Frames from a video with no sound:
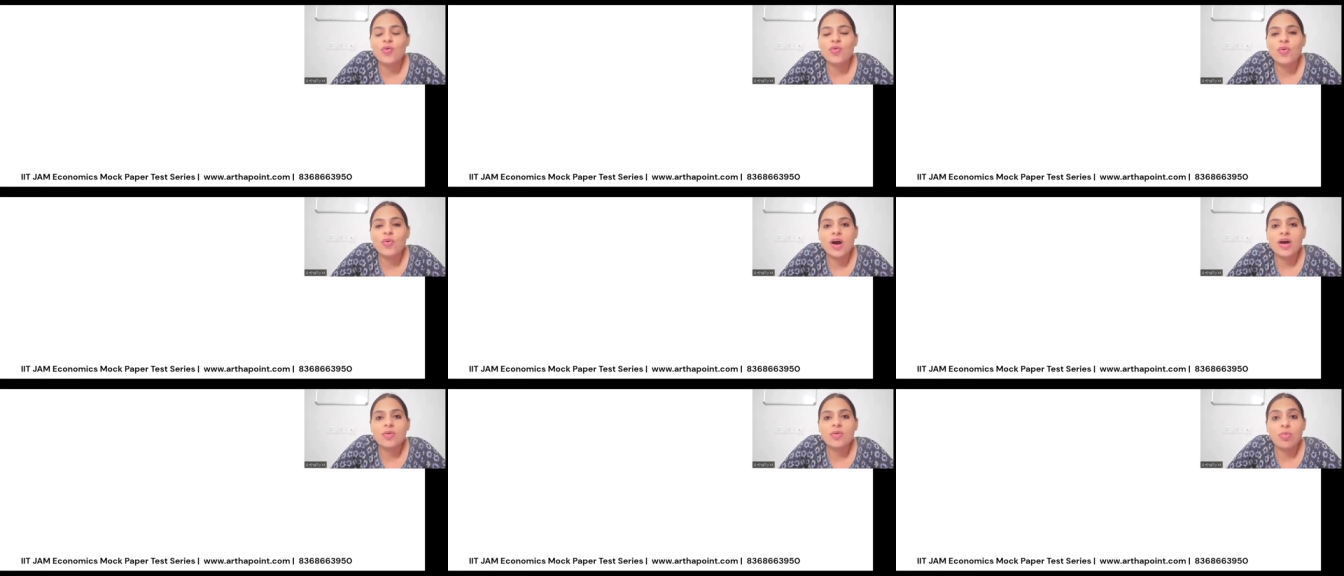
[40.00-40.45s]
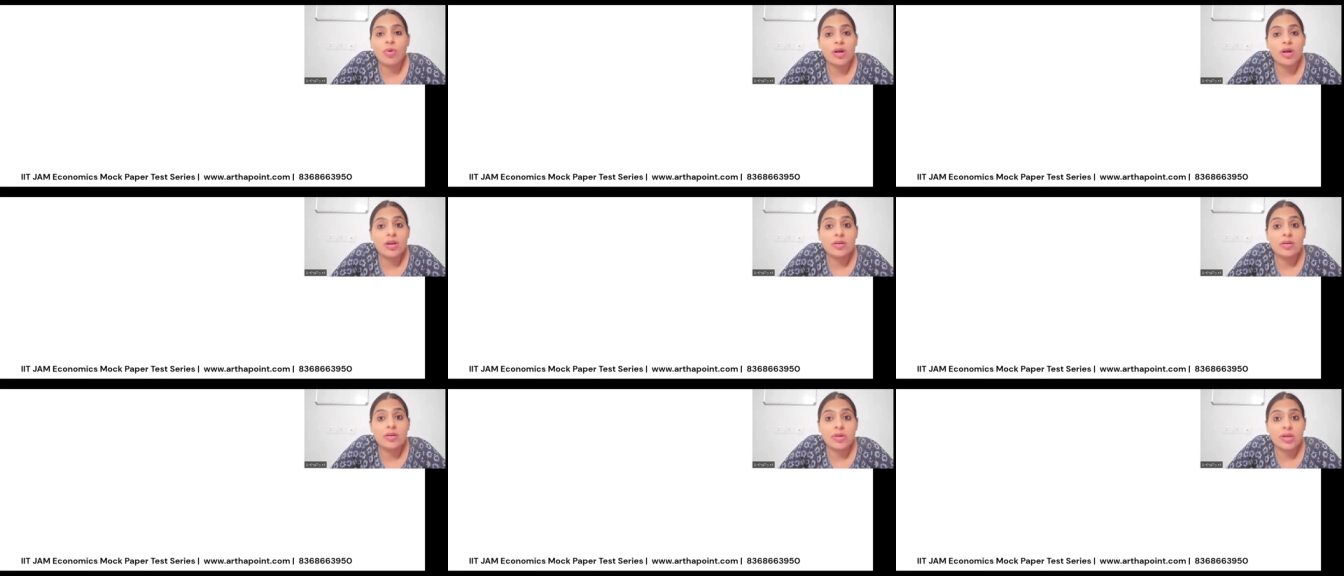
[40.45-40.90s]
who are
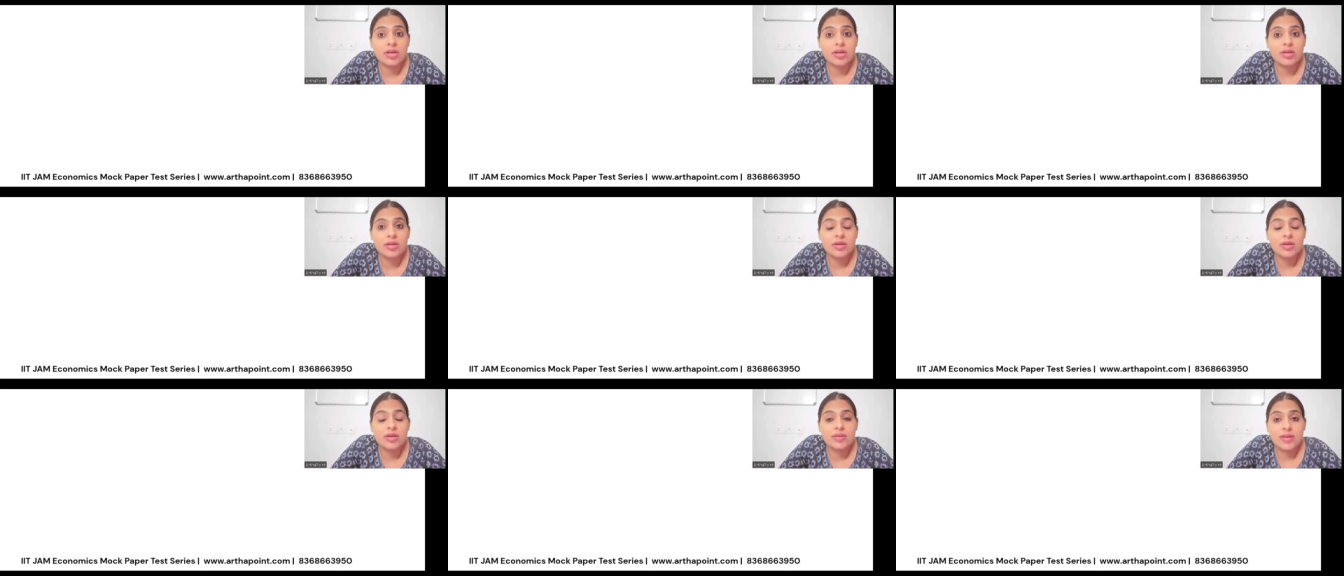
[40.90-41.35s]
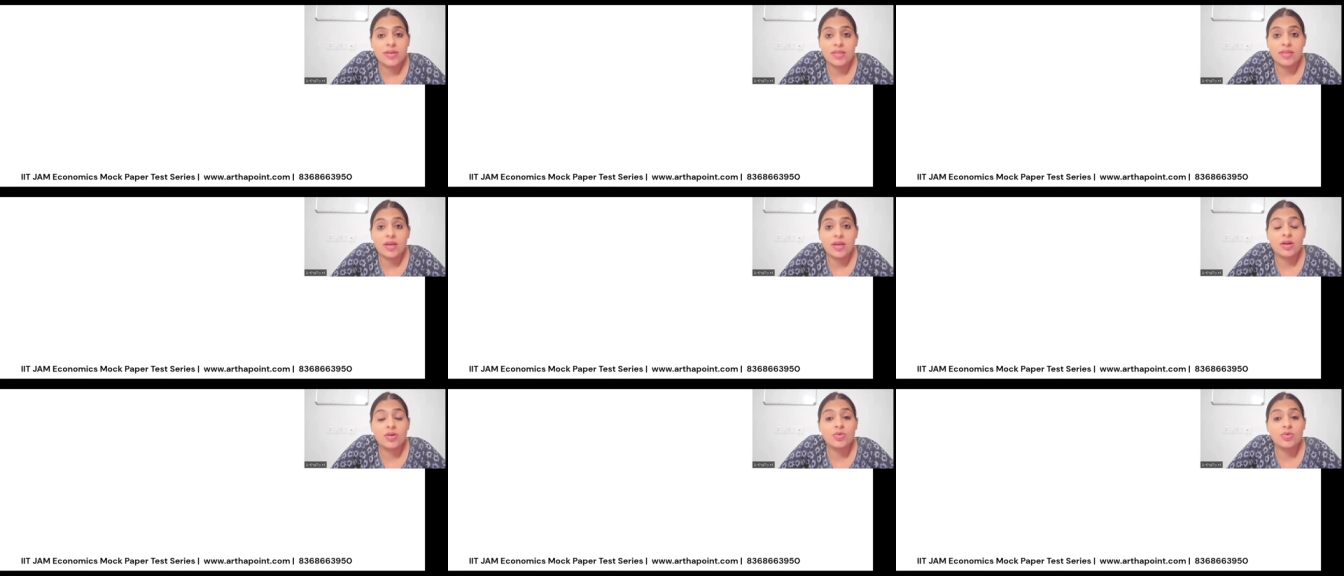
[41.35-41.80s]
wondering
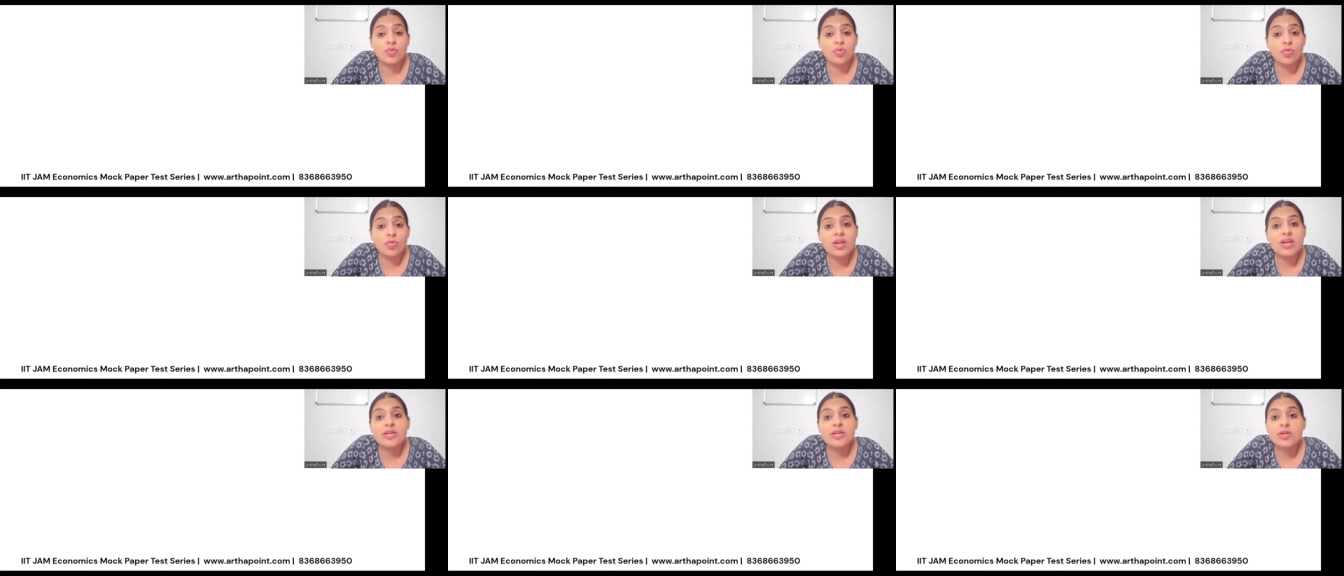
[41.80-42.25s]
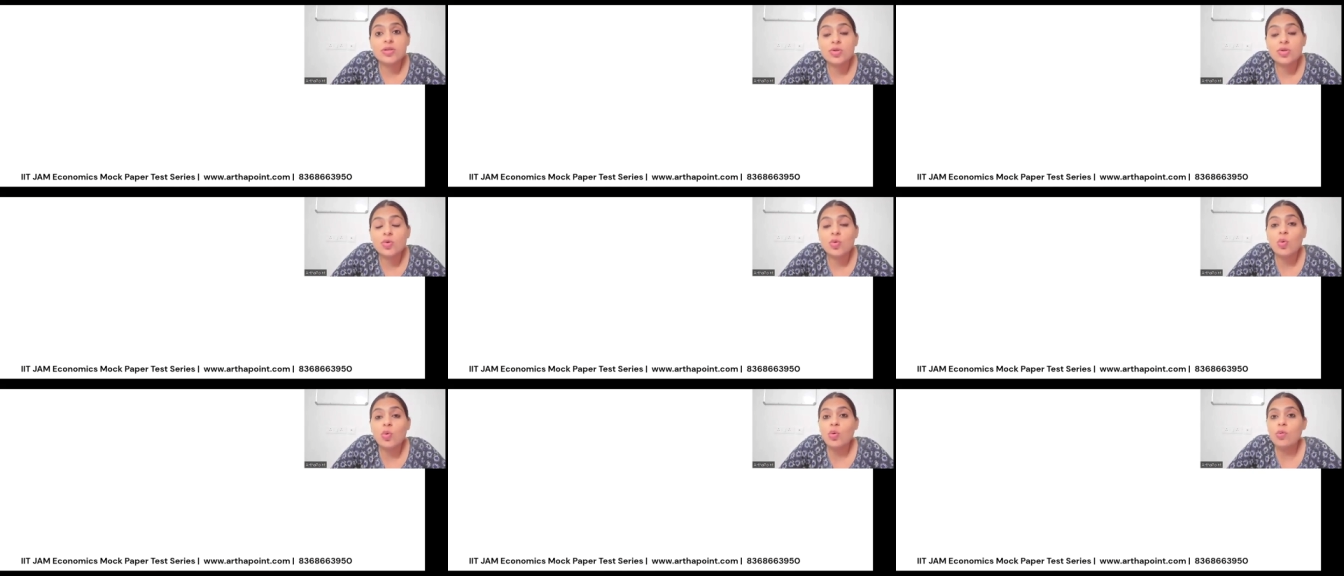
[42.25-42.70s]
that there are only
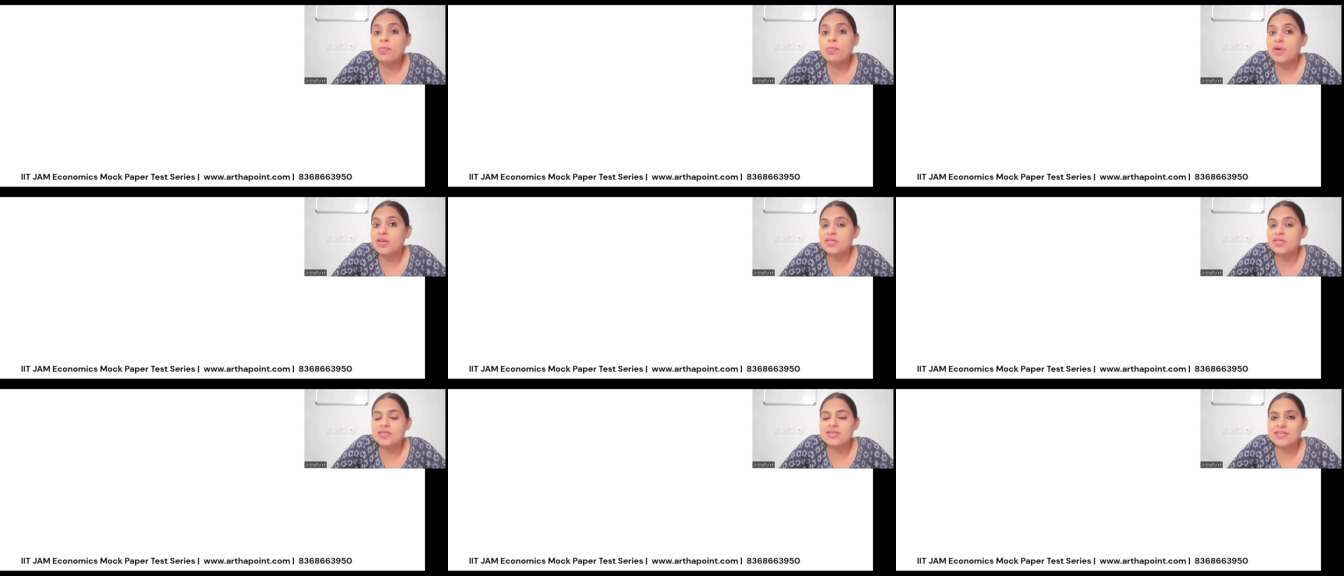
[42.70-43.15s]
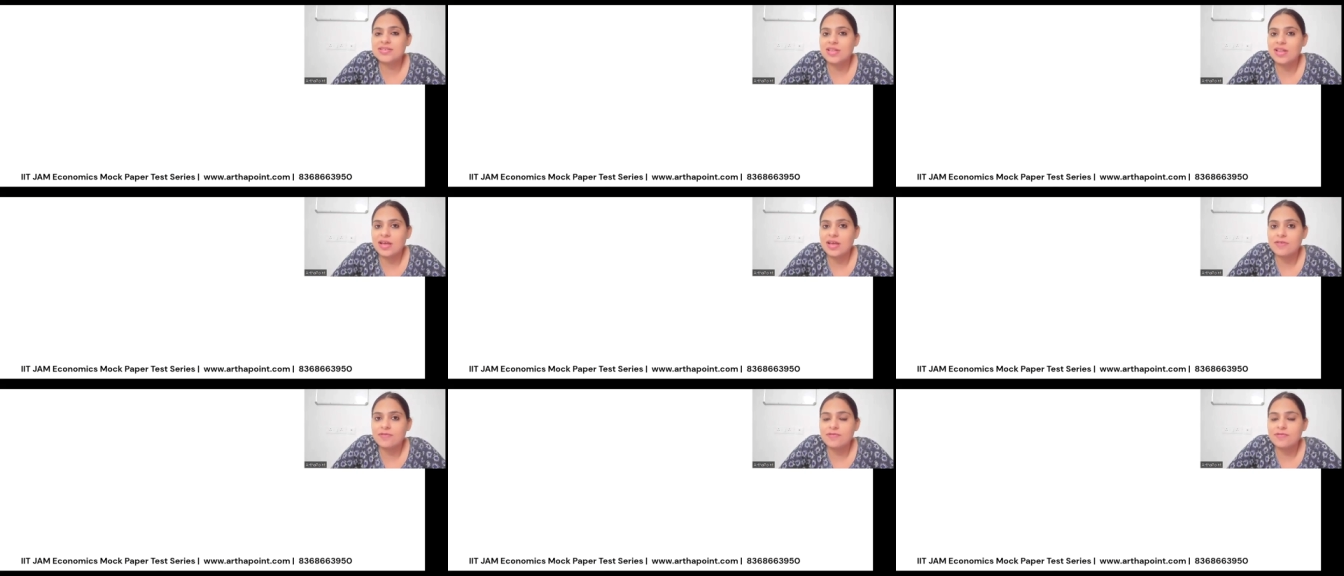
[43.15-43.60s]
two months
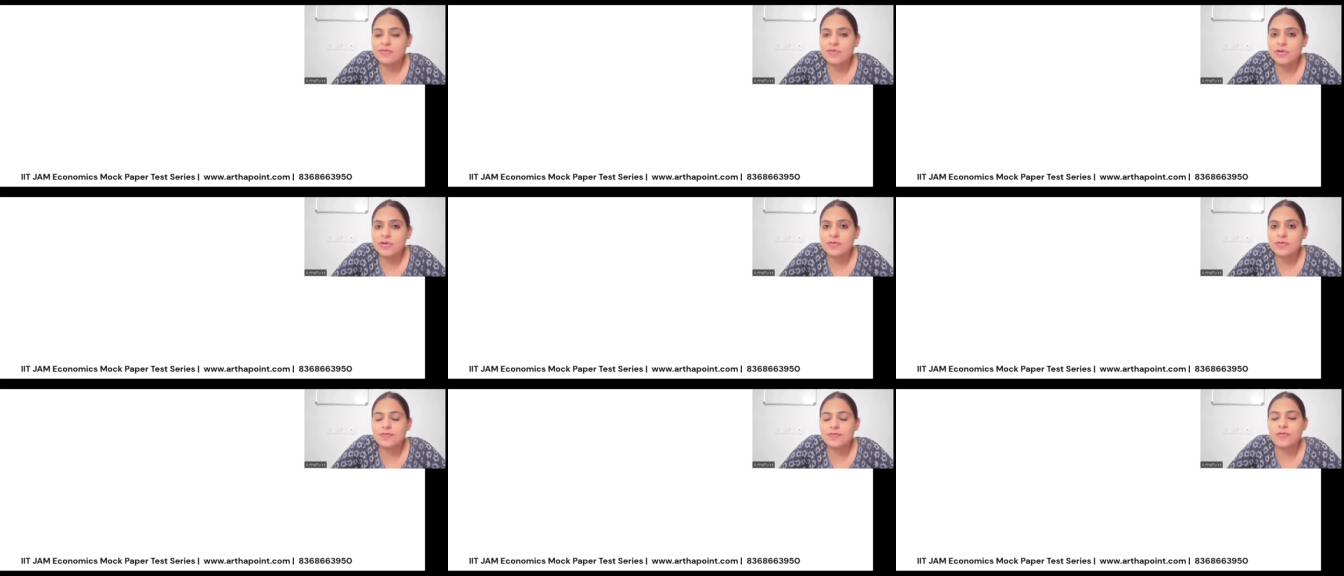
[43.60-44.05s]
left